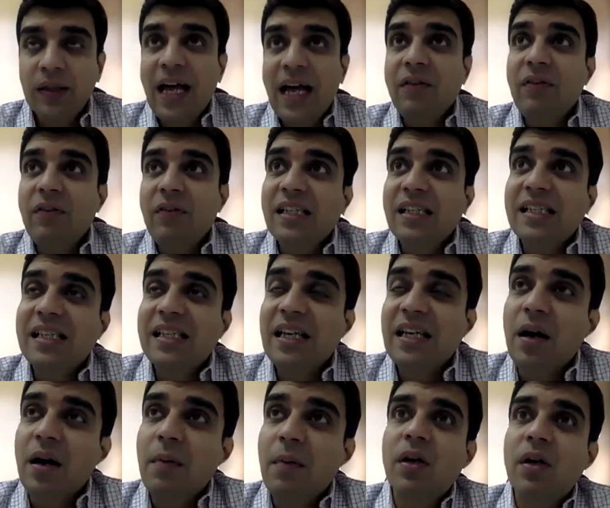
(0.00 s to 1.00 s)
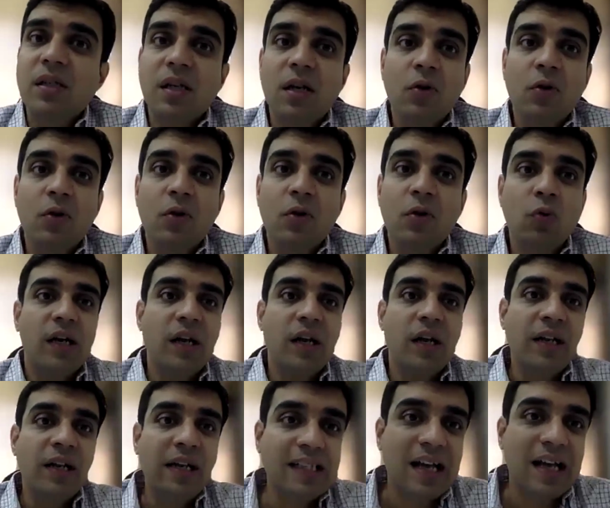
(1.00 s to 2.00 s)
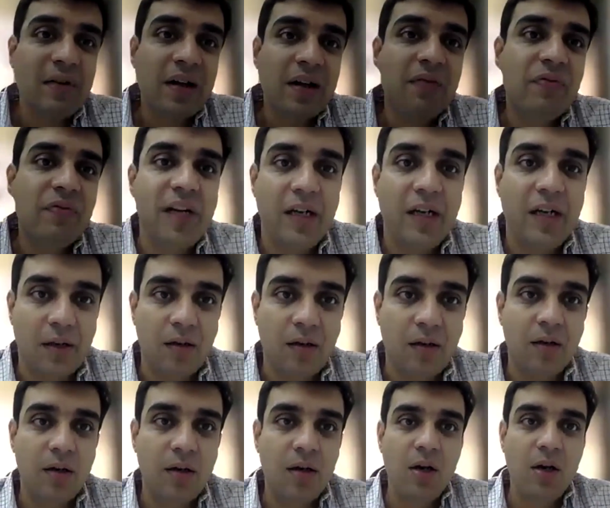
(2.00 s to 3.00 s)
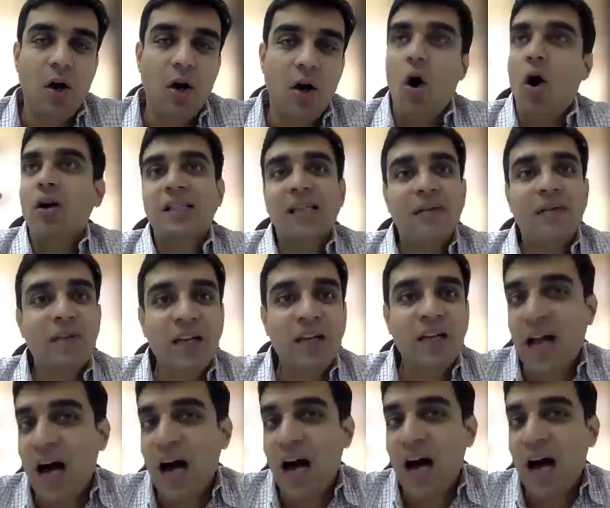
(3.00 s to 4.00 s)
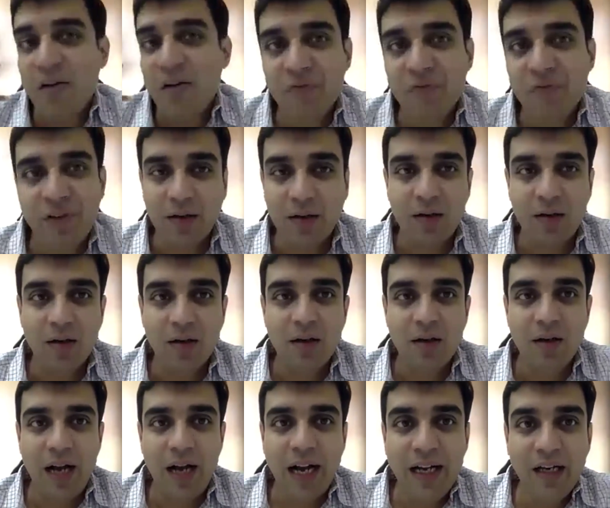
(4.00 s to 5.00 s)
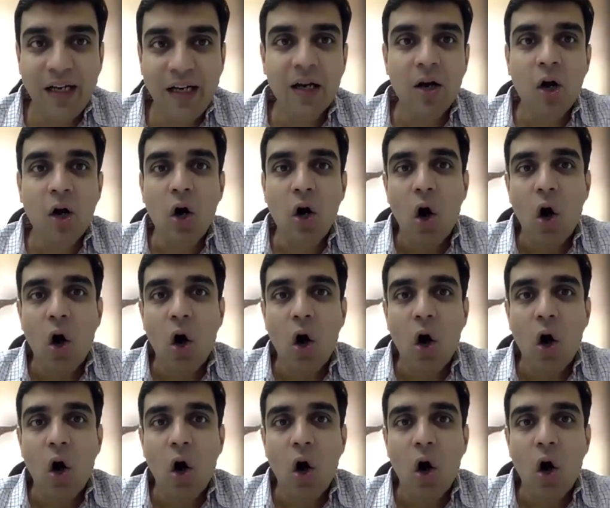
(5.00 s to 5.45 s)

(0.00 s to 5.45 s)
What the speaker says: that we see a person who's suddenly 7 feet or 7.5 feet, right?